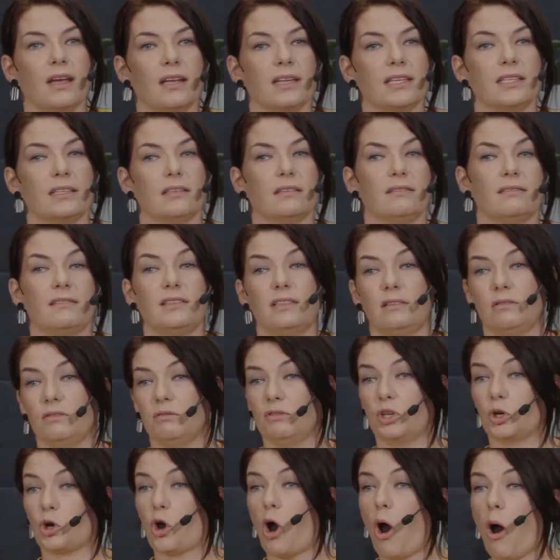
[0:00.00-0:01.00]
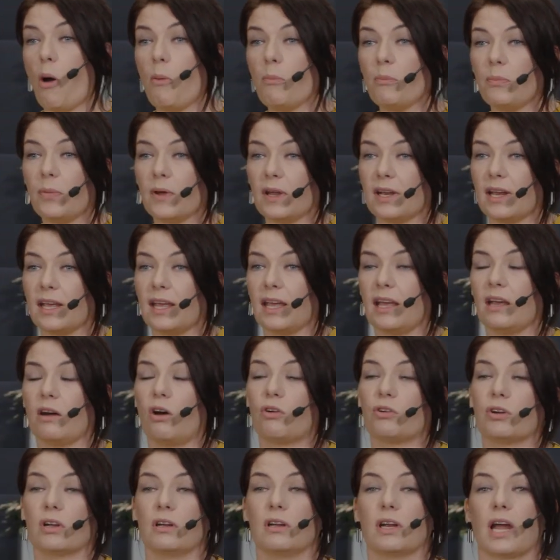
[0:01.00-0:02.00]
the company
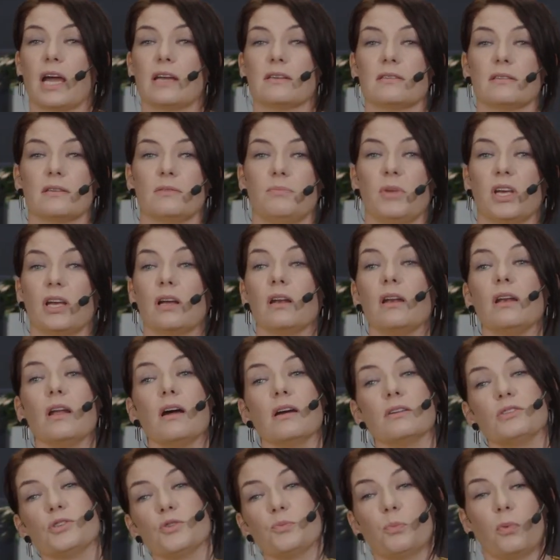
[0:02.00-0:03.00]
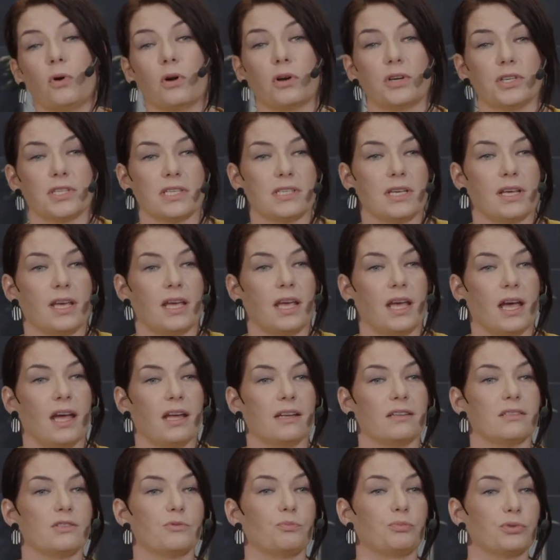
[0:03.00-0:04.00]
organized a big lunch party
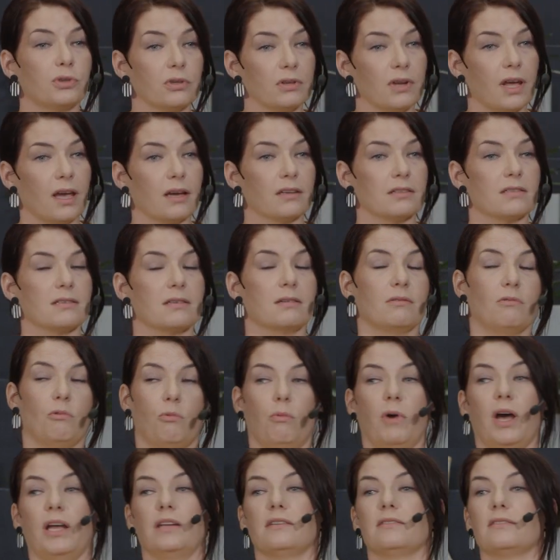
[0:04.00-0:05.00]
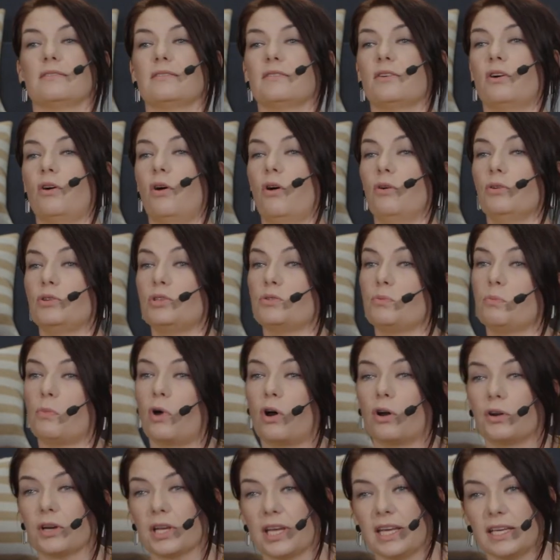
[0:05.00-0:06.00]
and the product went on the
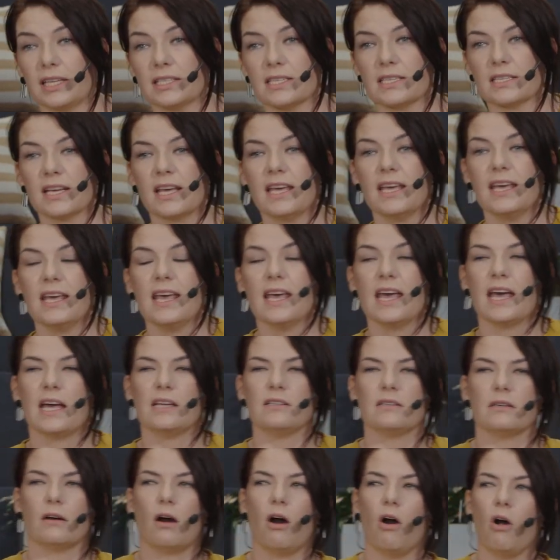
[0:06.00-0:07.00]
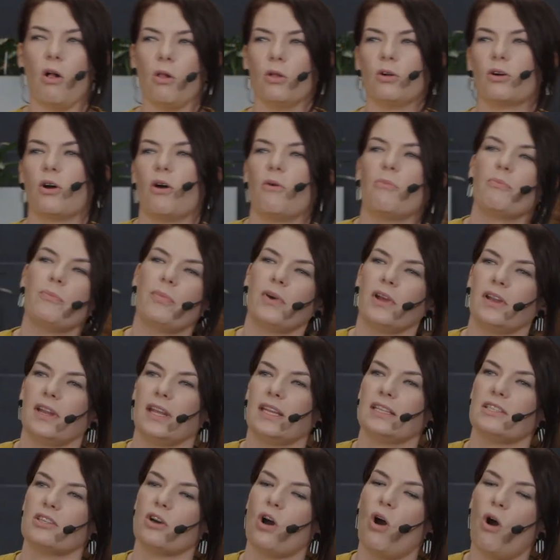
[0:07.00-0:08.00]
market and the whole
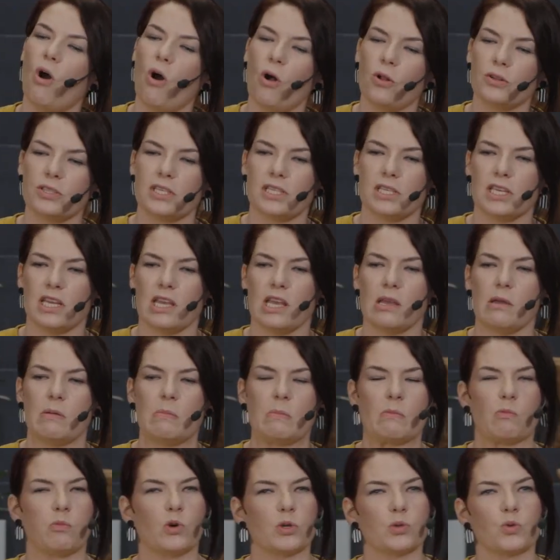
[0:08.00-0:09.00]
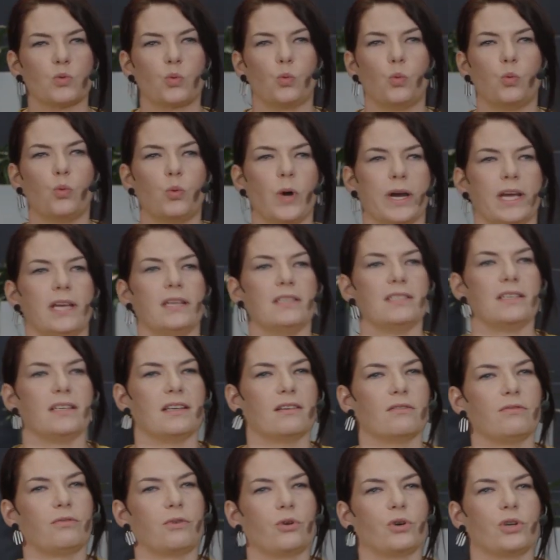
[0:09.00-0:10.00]
company the whole team was
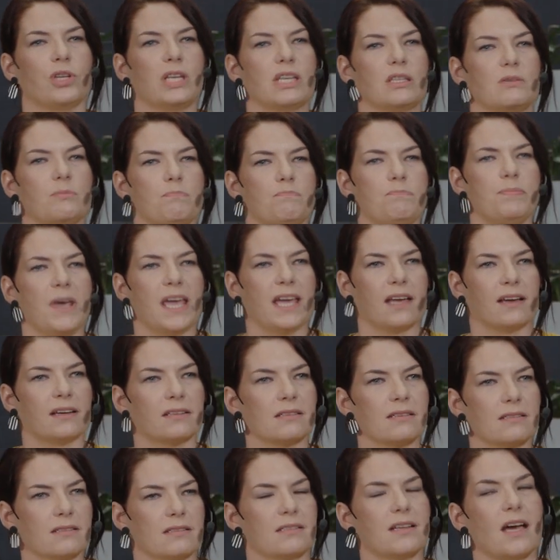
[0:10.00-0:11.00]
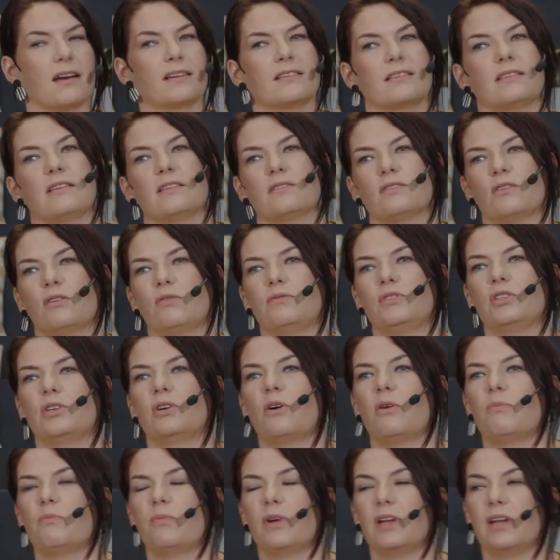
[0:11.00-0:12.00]
waiting for that big success of the
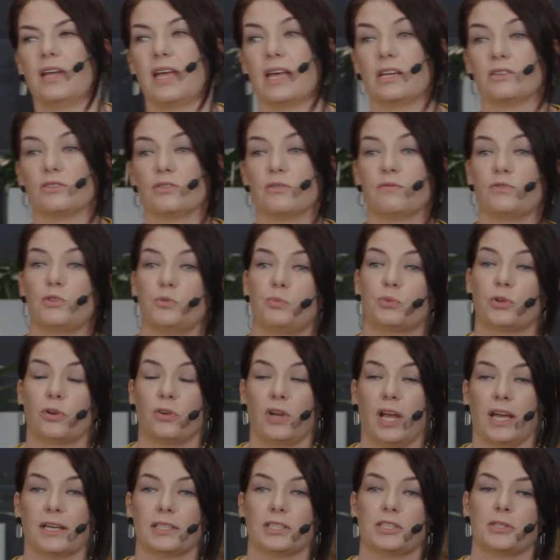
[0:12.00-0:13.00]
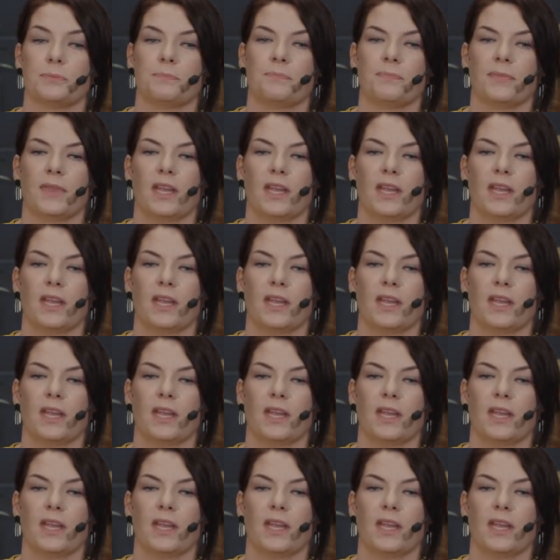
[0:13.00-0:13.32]
company and of the product